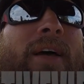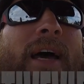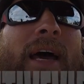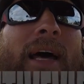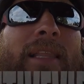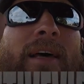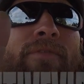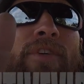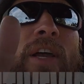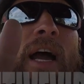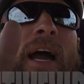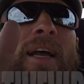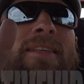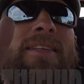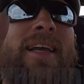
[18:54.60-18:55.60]
I love you
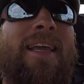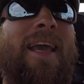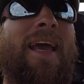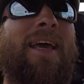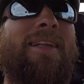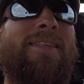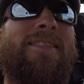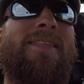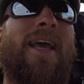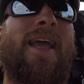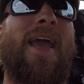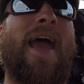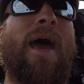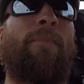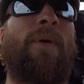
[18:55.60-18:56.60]
guys. Again, stay
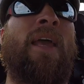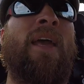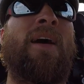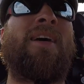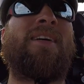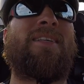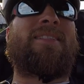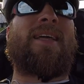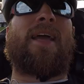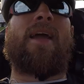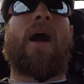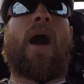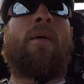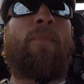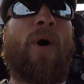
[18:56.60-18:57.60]
happy, stay
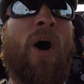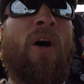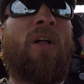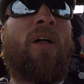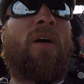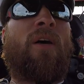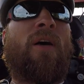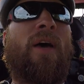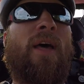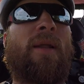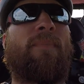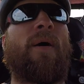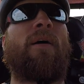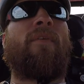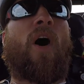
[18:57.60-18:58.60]
humble, and
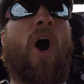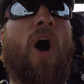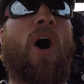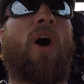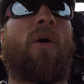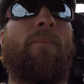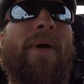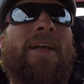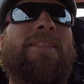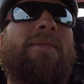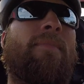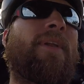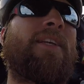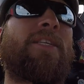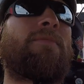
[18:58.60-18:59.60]
above all, make
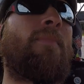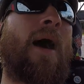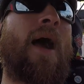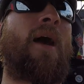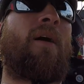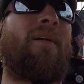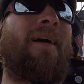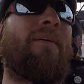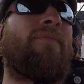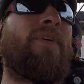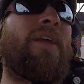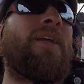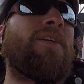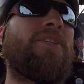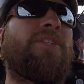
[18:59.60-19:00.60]
somebody smile
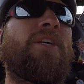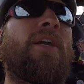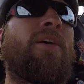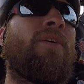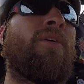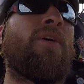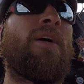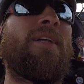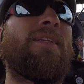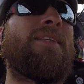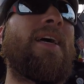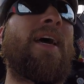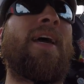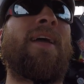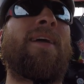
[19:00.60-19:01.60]
every single
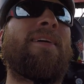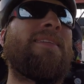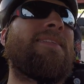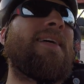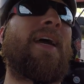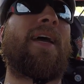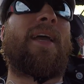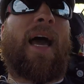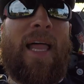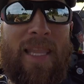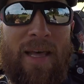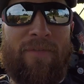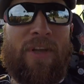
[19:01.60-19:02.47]
dang day. I love